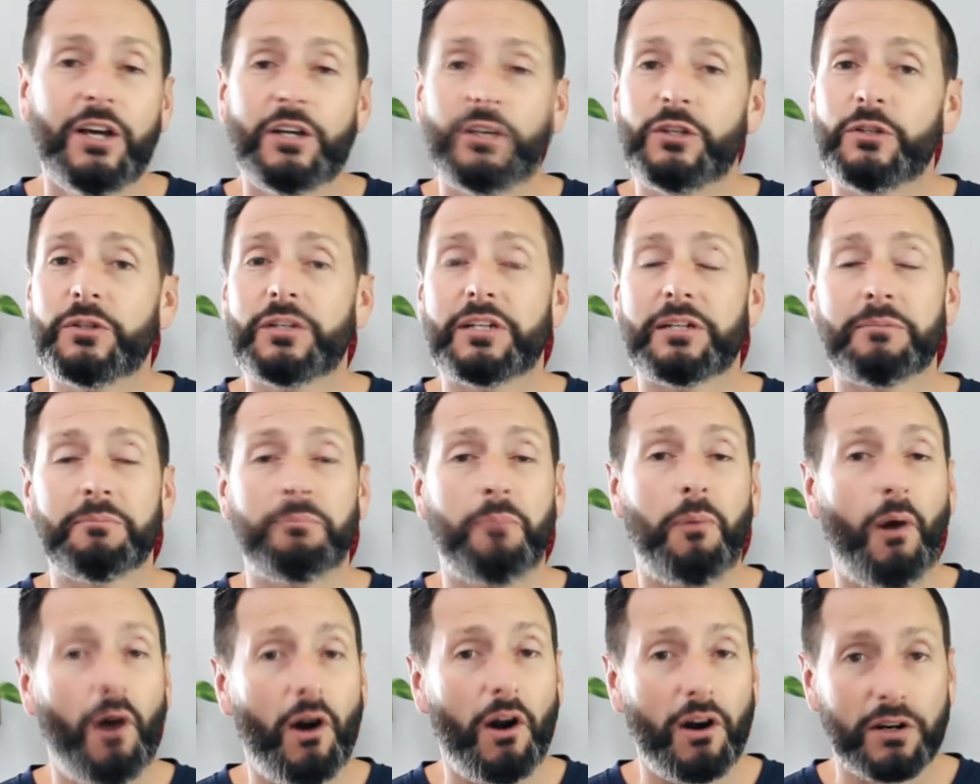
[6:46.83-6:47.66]
You can
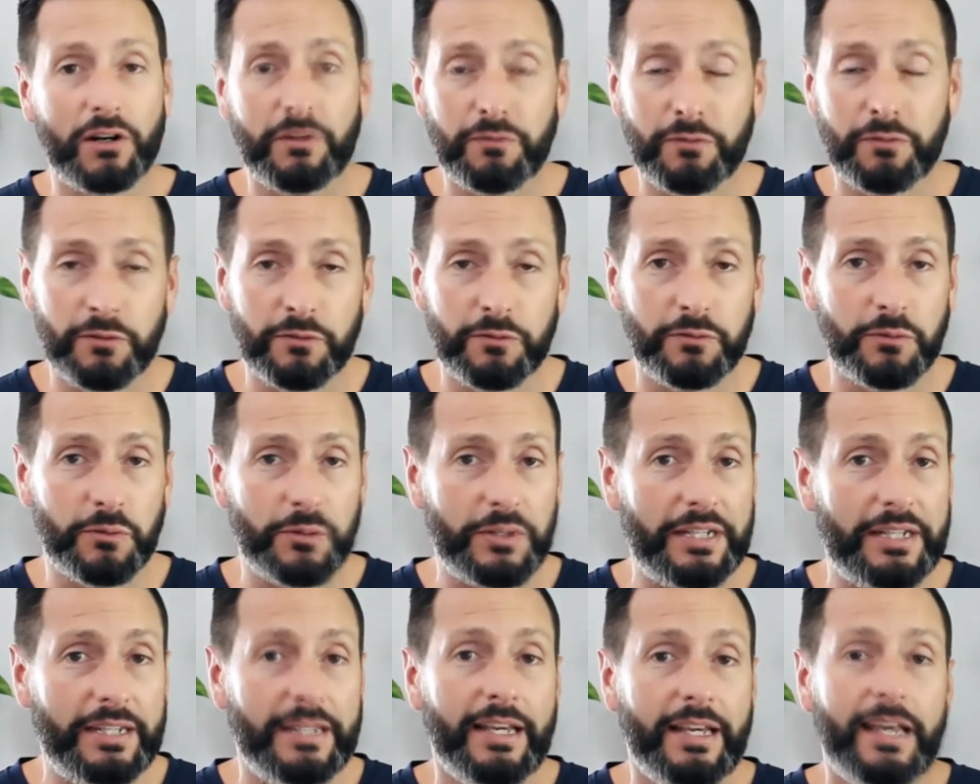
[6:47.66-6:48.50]
park for
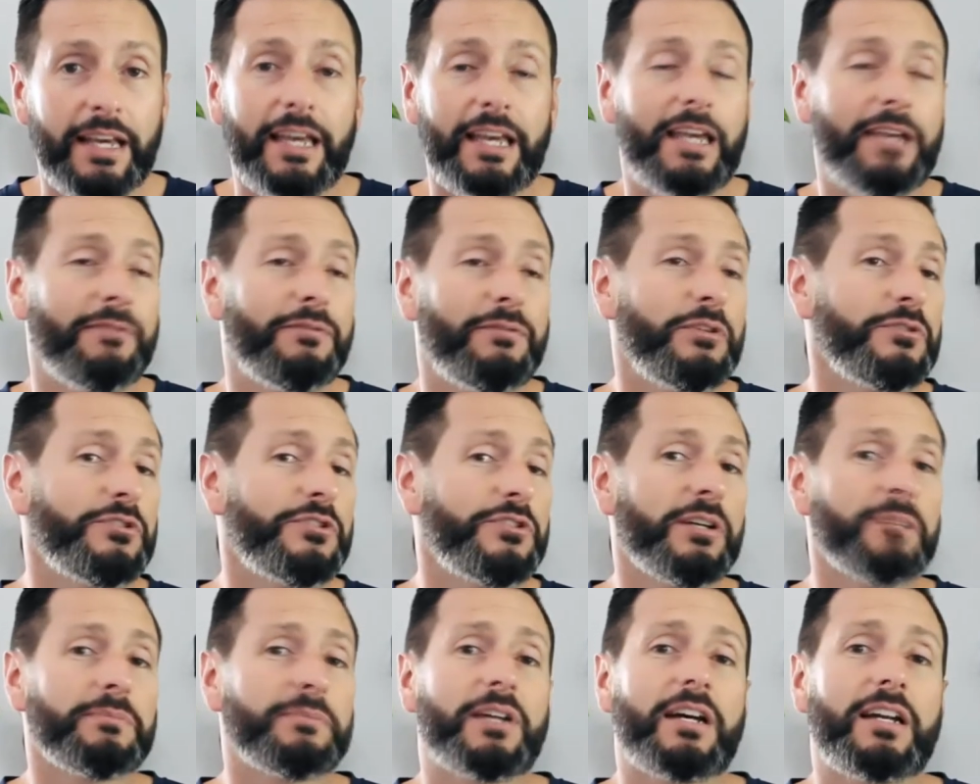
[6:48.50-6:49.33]
free. If you
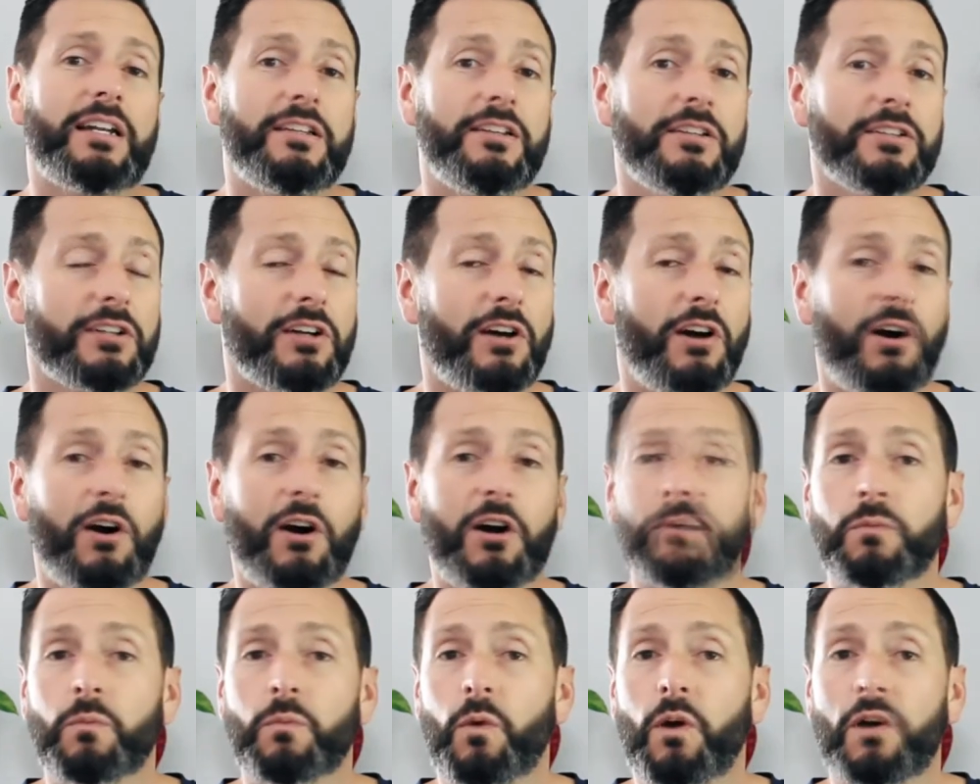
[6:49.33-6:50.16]
jumped out of your
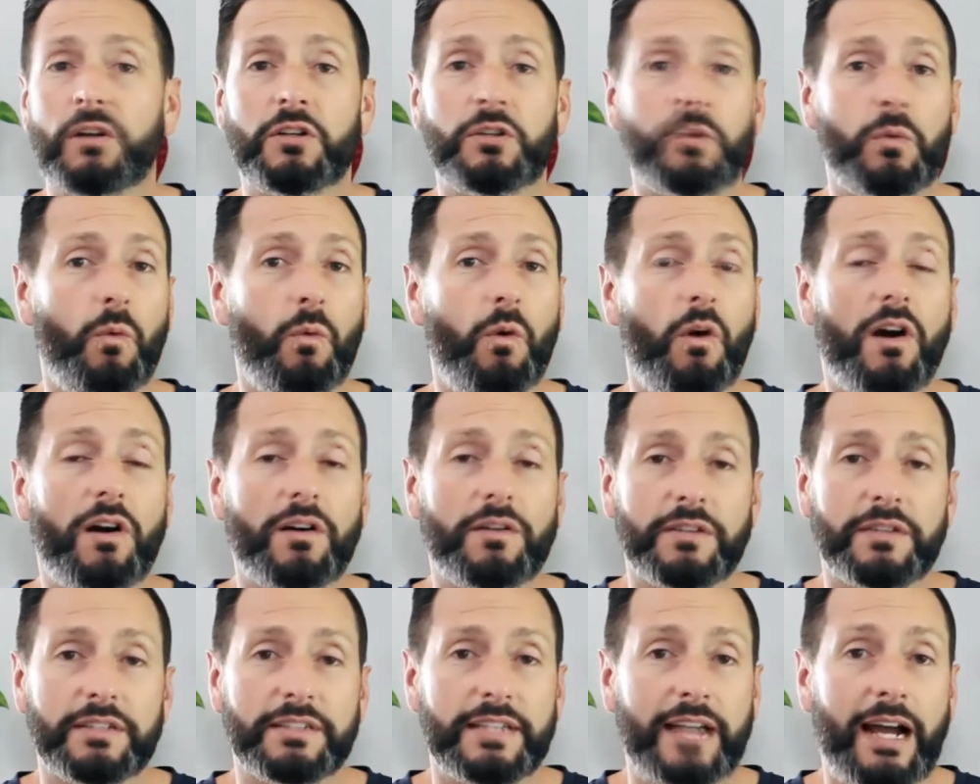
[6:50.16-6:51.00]
car and wanted to
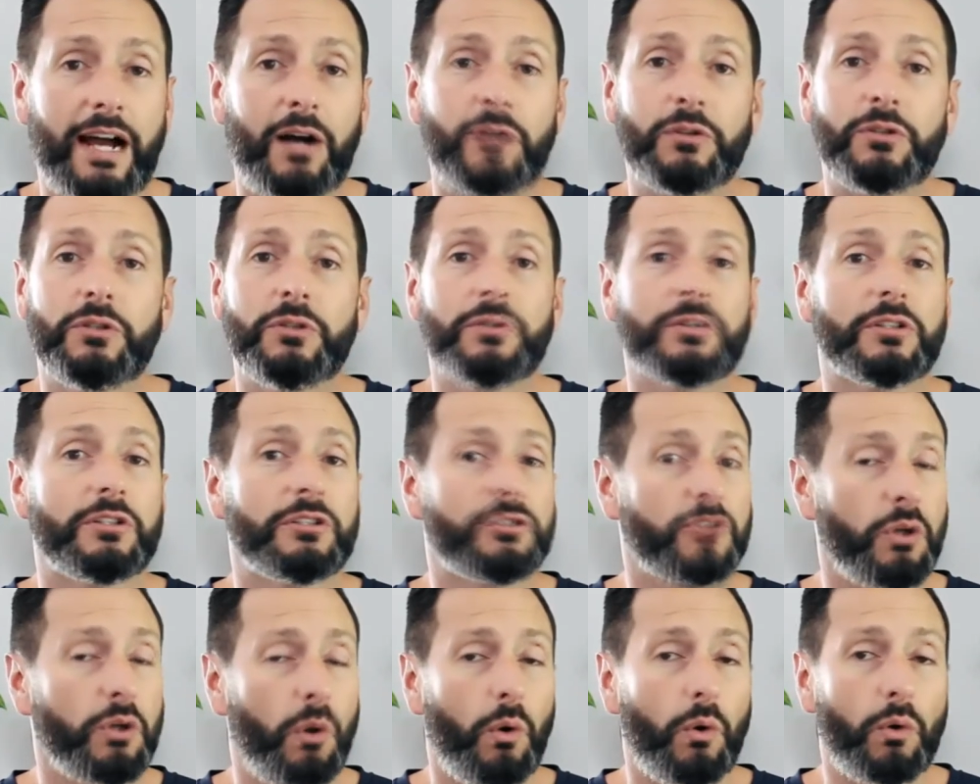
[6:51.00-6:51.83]
walk the town, you
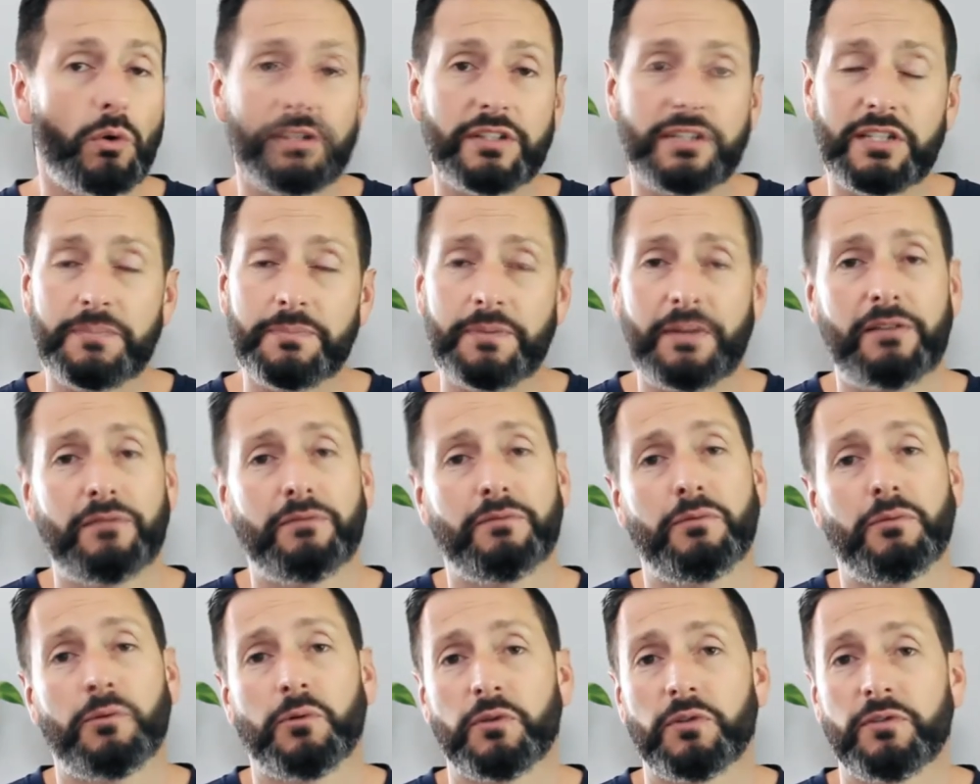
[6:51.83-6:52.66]
could totally
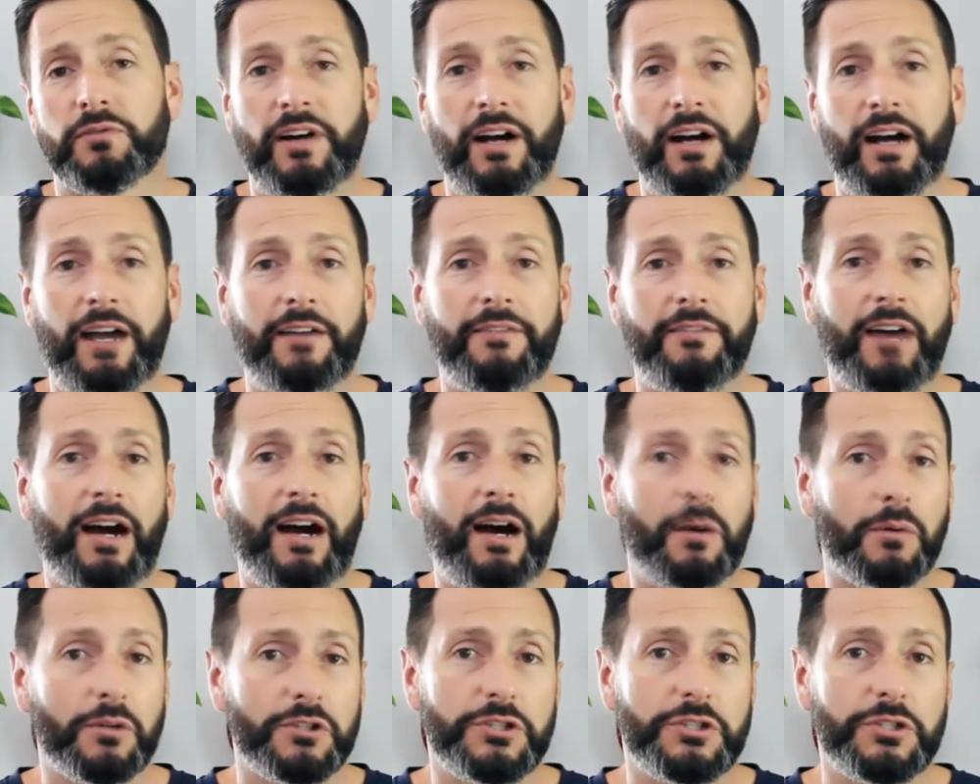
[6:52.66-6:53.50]
spend 4 or 5
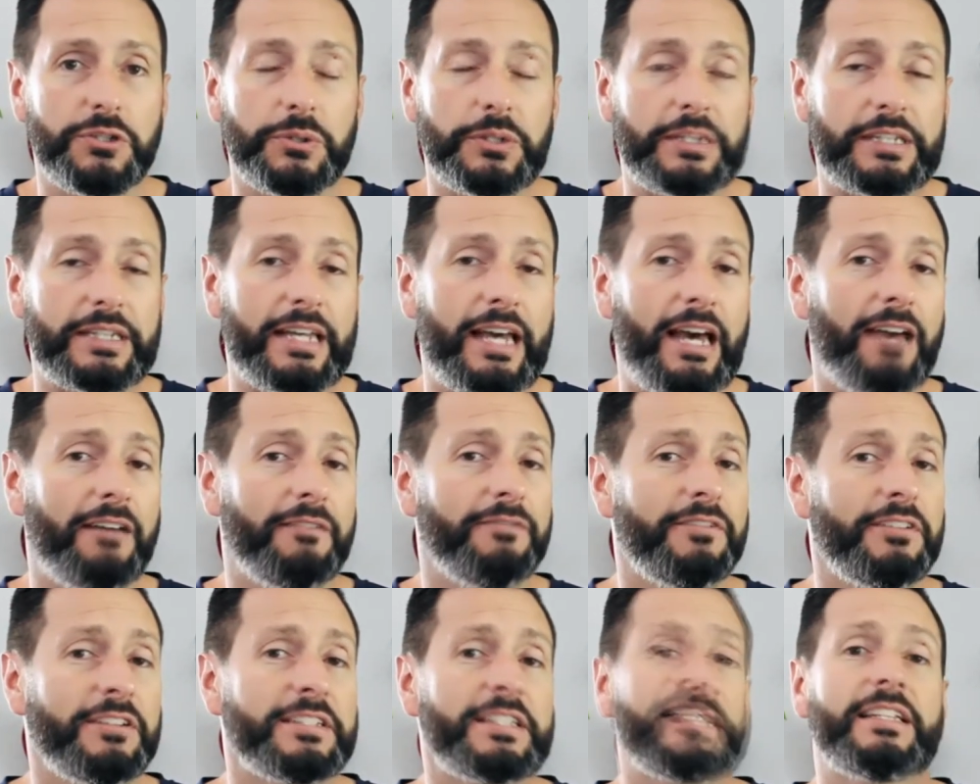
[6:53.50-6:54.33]
hours doing
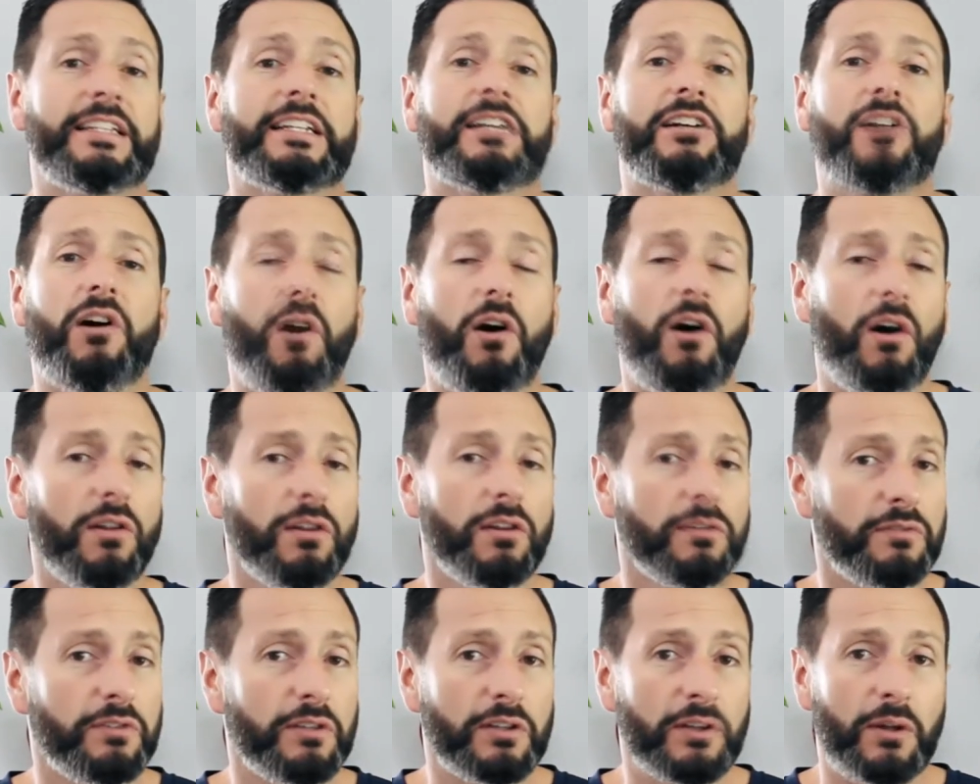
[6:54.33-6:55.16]
that, visiting all
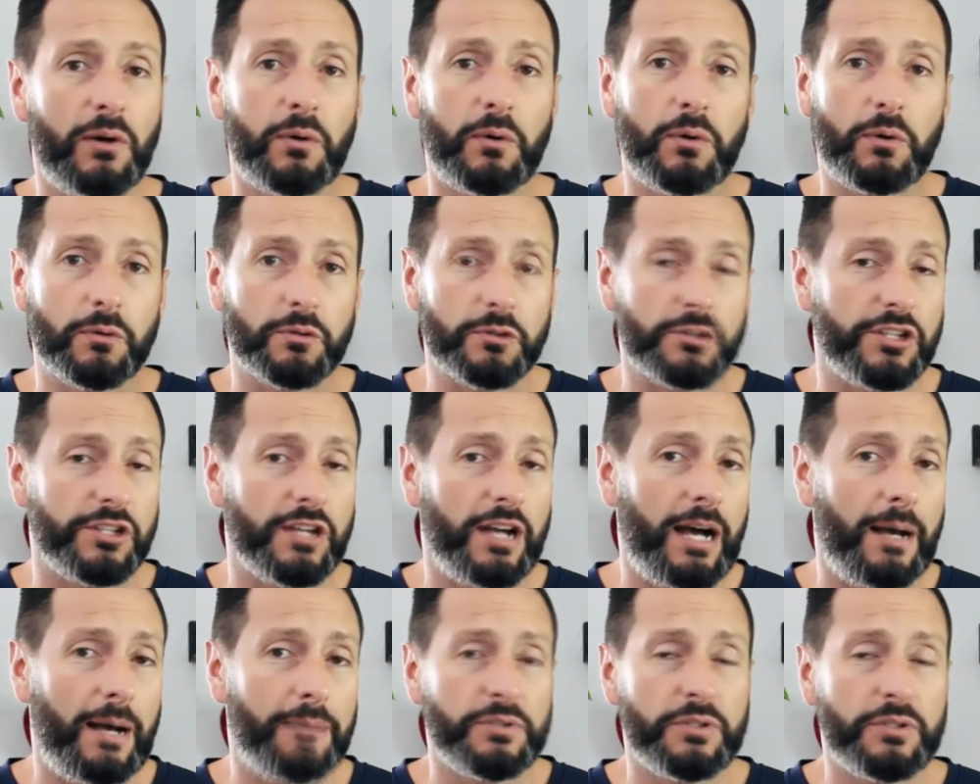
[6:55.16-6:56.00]
of the local
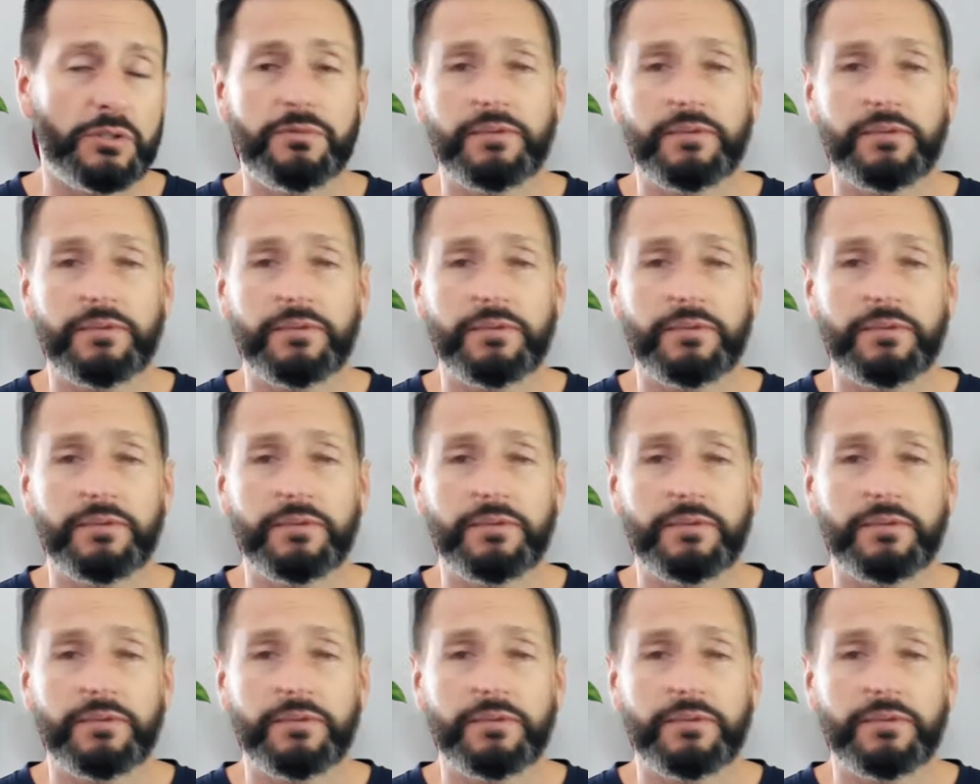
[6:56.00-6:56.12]
shops.